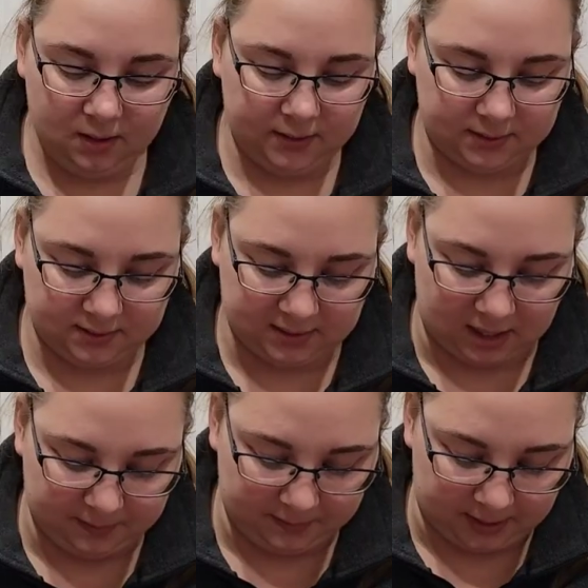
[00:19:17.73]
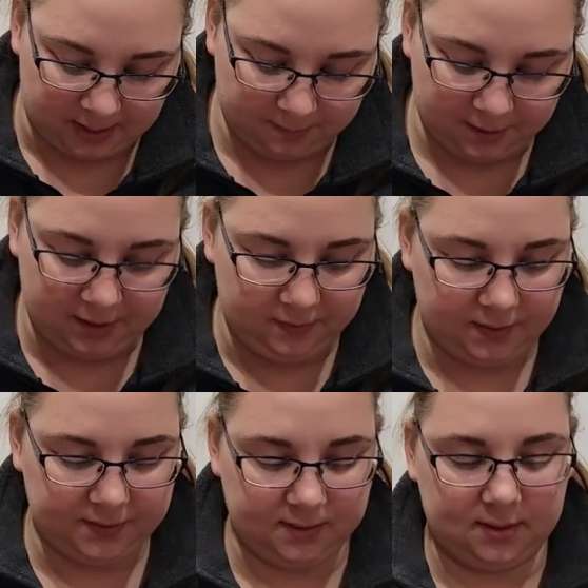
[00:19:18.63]
This is Tommy Bahama, and
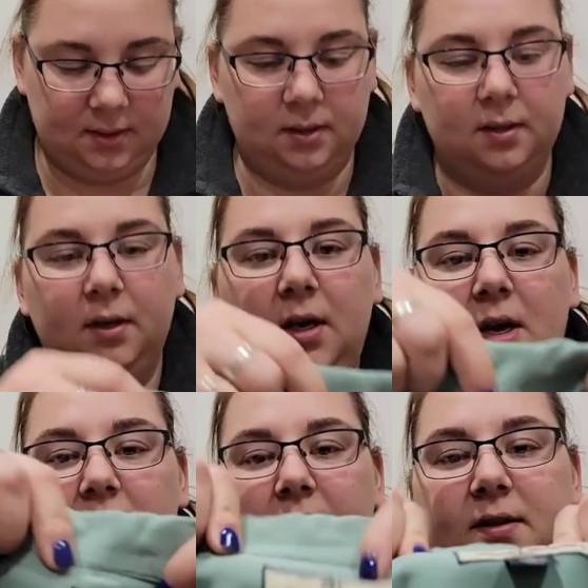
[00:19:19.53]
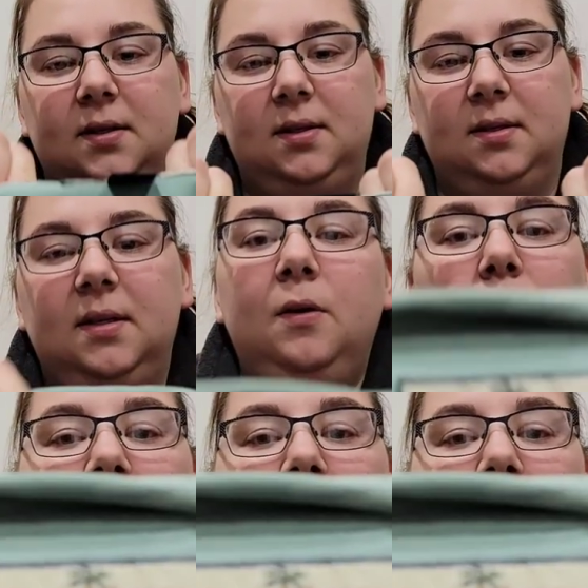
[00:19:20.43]
this is their, this is the silk